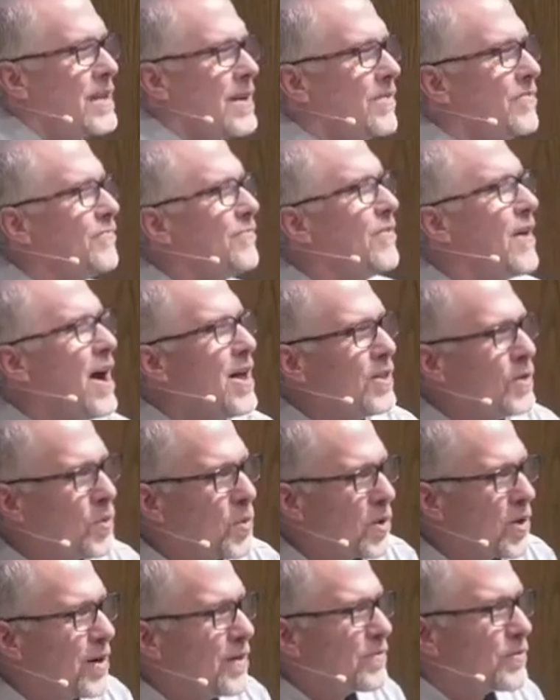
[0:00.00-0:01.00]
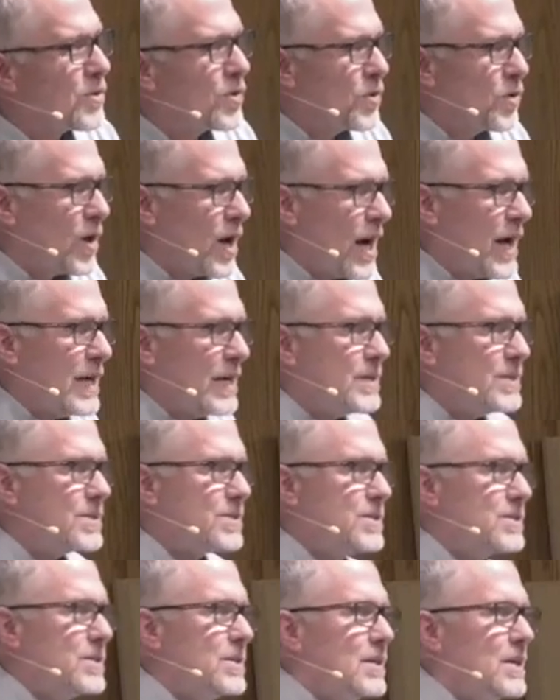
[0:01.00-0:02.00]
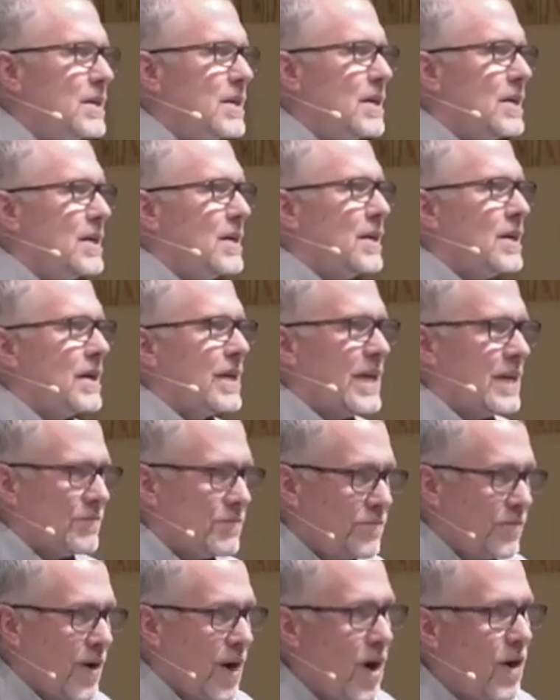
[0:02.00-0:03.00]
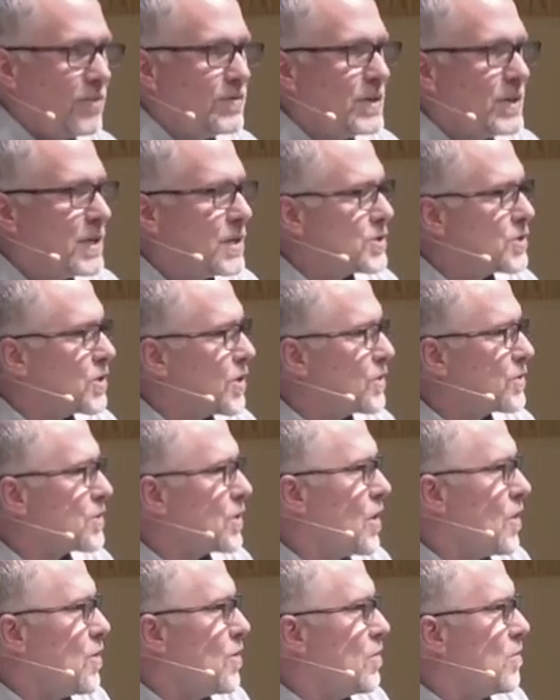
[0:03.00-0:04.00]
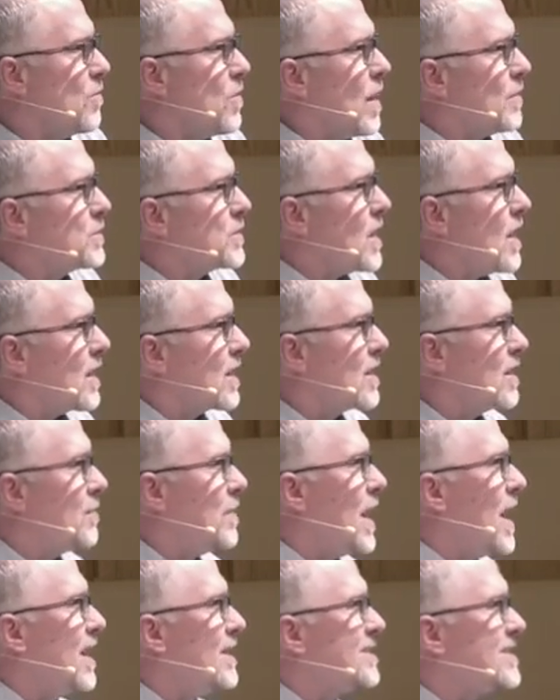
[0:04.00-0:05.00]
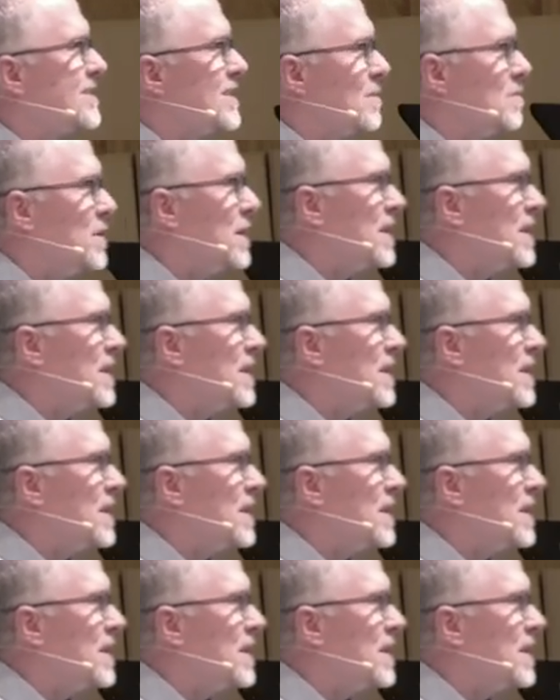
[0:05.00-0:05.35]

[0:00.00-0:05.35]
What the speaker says: follower of Christ, involved in a church home. I'm talking about somebody